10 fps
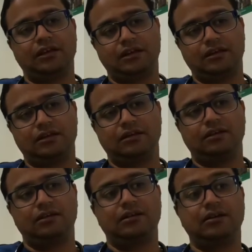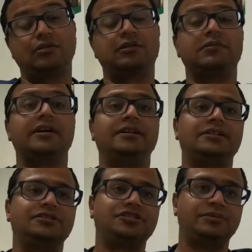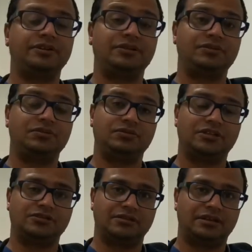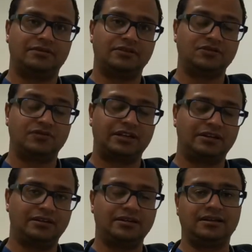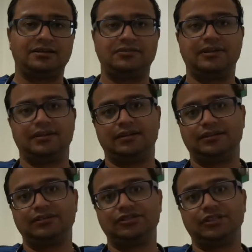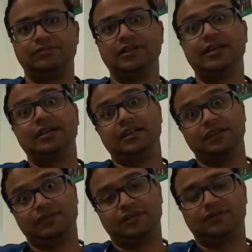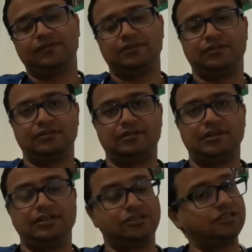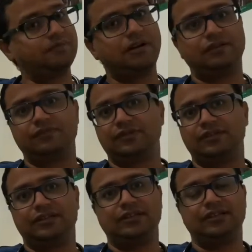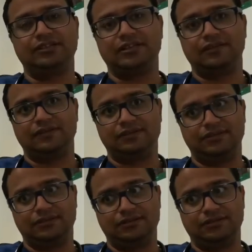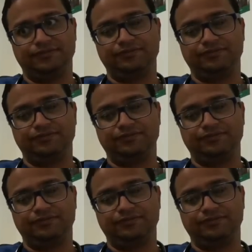and got my internship in 2011. I was very lucky to get internship even after just part one and English language test.